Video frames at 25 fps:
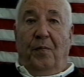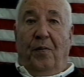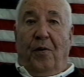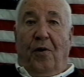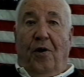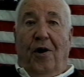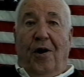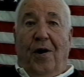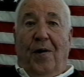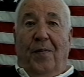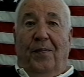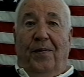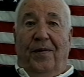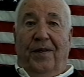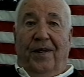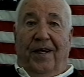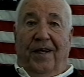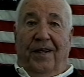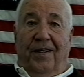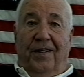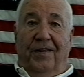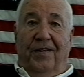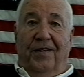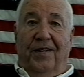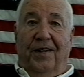ball
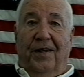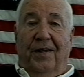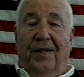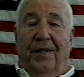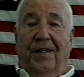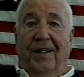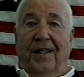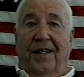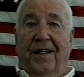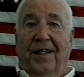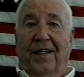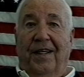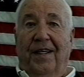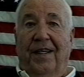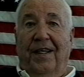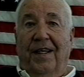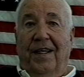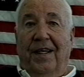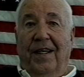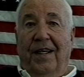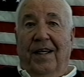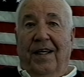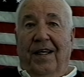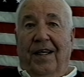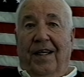players that uh,
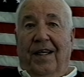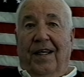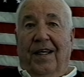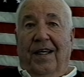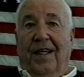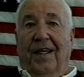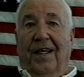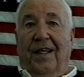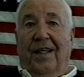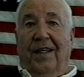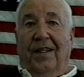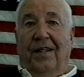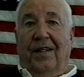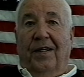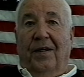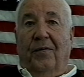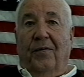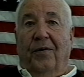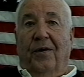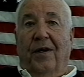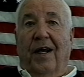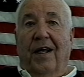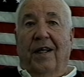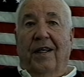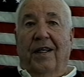that
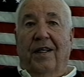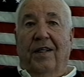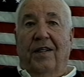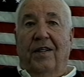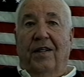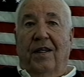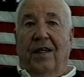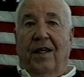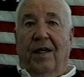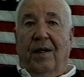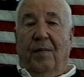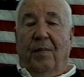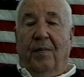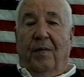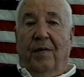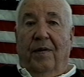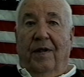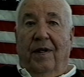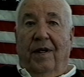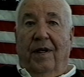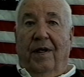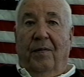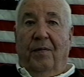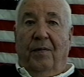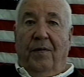were on the team,
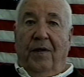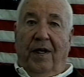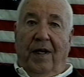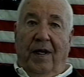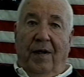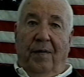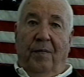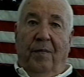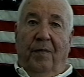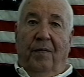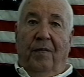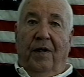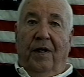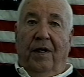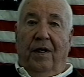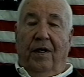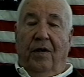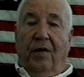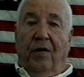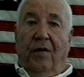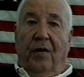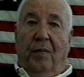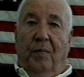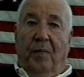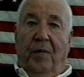and we had we could
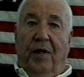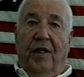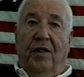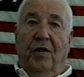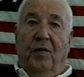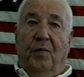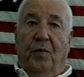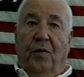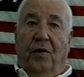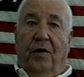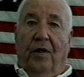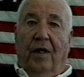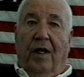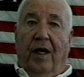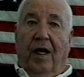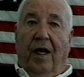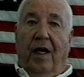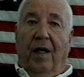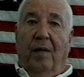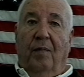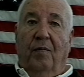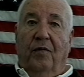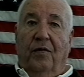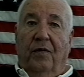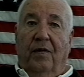go to baseball
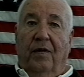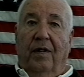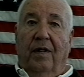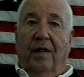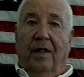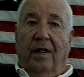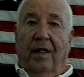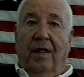games and.